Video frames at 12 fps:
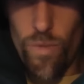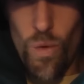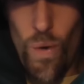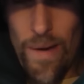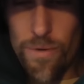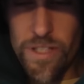
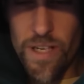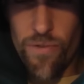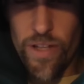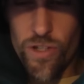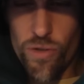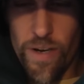wide
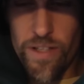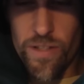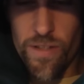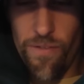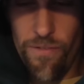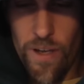receiver that
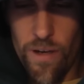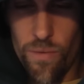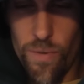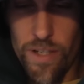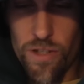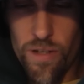stretches the field,
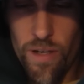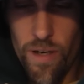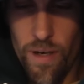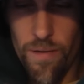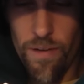which oh,